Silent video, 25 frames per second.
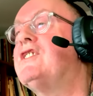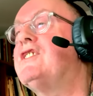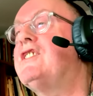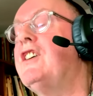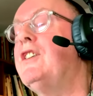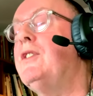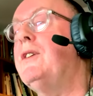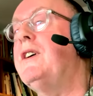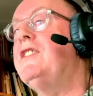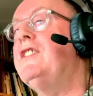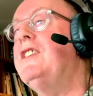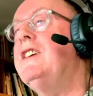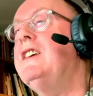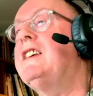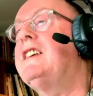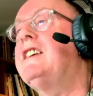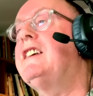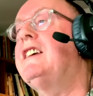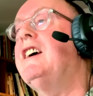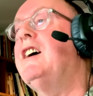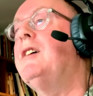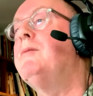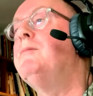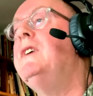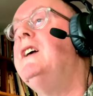So I
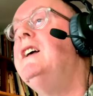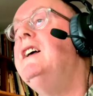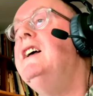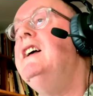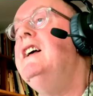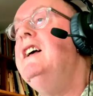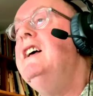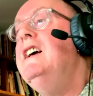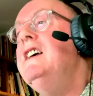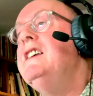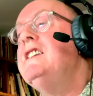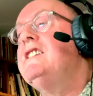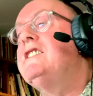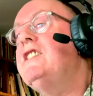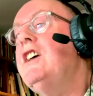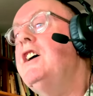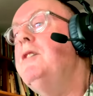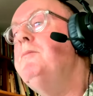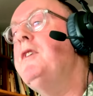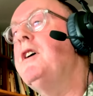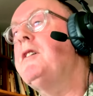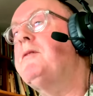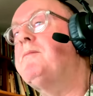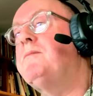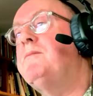think
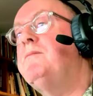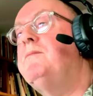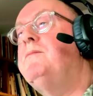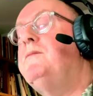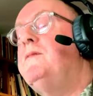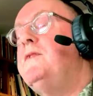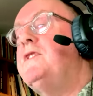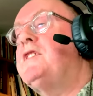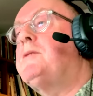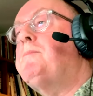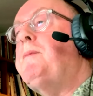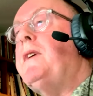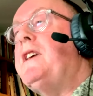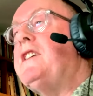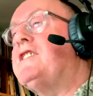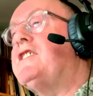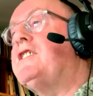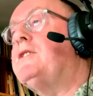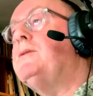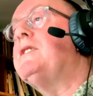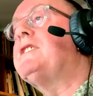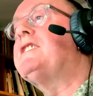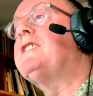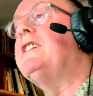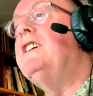Soma speaks
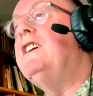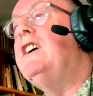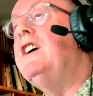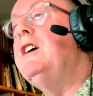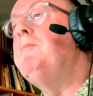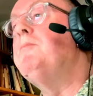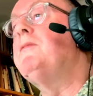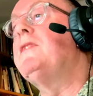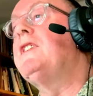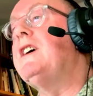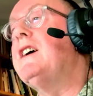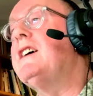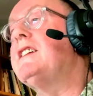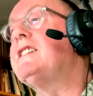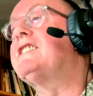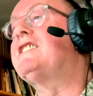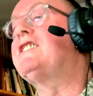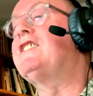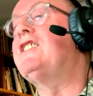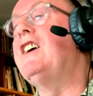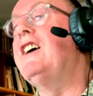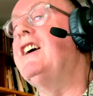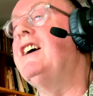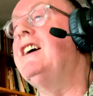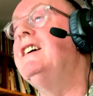to a time
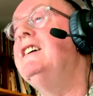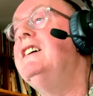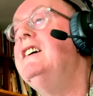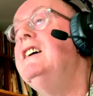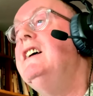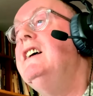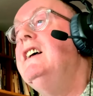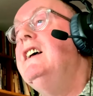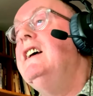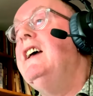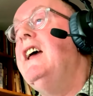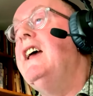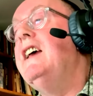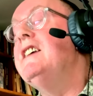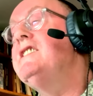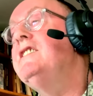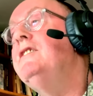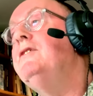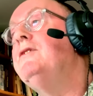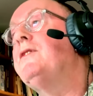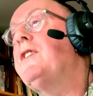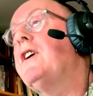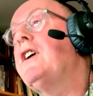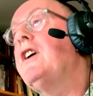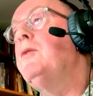that
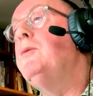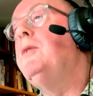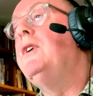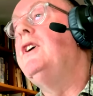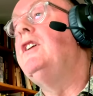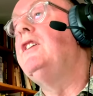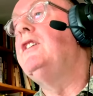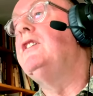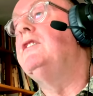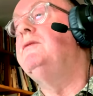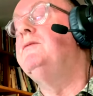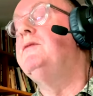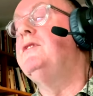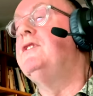isn't very well